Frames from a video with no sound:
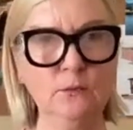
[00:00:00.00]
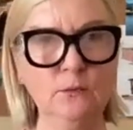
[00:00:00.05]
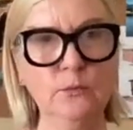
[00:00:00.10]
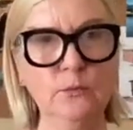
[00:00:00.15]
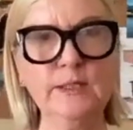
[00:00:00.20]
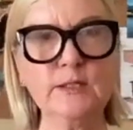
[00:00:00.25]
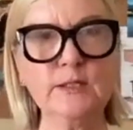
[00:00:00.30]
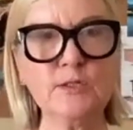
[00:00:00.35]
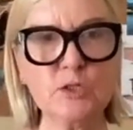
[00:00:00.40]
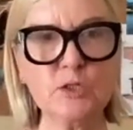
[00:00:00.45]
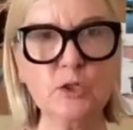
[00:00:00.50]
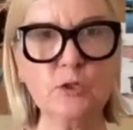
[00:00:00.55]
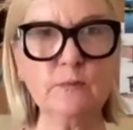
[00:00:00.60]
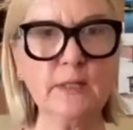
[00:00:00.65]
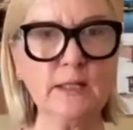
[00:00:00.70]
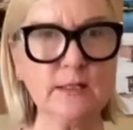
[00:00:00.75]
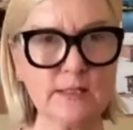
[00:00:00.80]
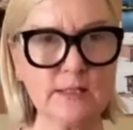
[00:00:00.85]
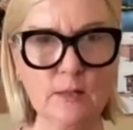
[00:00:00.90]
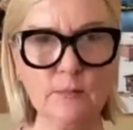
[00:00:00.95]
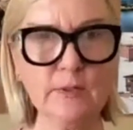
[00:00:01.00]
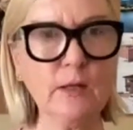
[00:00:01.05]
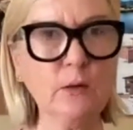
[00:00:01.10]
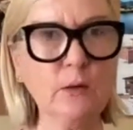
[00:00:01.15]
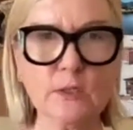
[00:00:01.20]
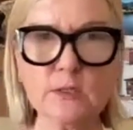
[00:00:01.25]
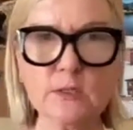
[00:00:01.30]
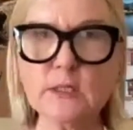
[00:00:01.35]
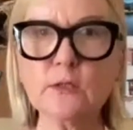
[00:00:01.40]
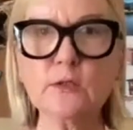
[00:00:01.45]
we assume that someone that
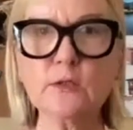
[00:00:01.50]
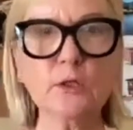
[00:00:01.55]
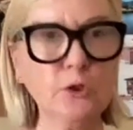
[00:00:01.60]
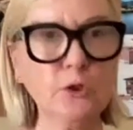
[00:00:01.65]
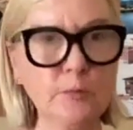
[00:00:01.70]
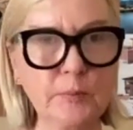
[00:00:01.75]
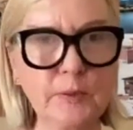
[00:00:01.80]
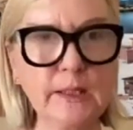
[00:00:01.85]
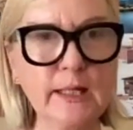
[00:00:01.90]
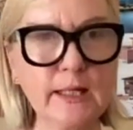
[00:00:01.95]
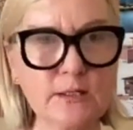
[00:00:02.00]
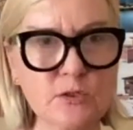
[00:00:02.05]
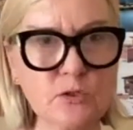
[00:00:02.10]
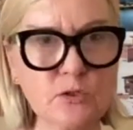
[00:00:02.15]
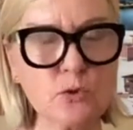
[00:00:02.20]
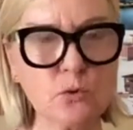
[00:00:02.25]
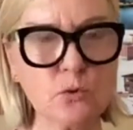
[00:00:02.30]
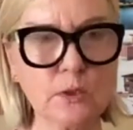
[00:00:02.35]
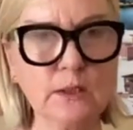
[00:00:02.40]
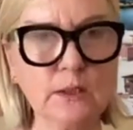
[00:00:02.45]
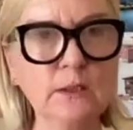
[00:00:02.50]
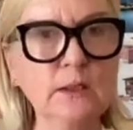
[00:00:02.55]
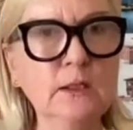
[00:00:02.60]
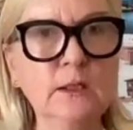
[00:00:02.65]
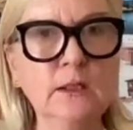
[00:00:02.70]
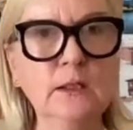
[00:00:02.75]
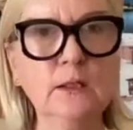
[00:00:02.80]
works at the ups store